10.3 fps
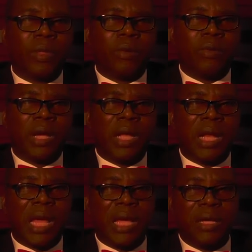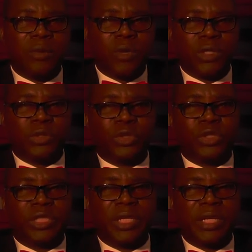Well, I want to
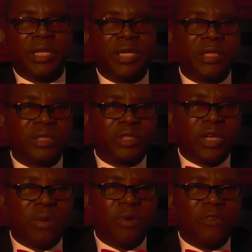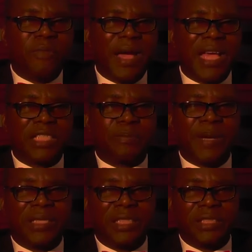say some of my
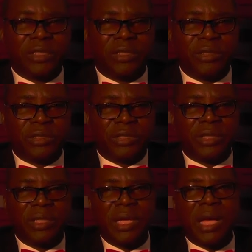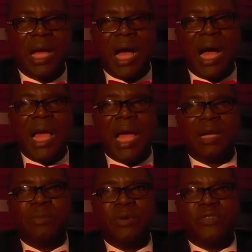expectations I
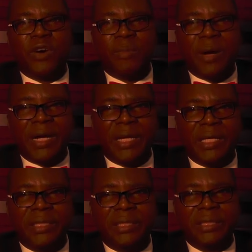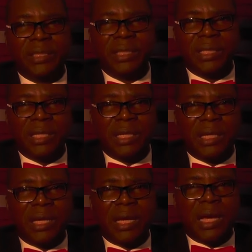had before marriage
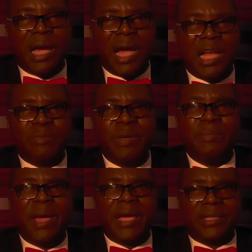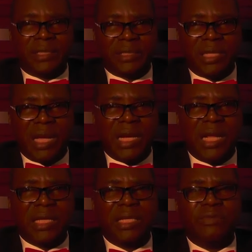had been met, and
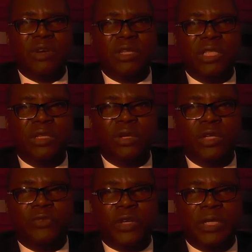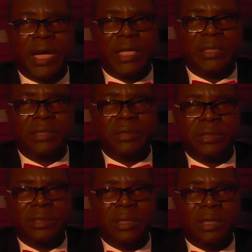I give God the glory for that.
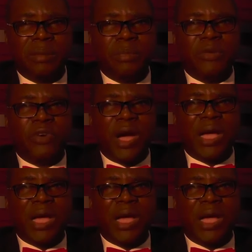Before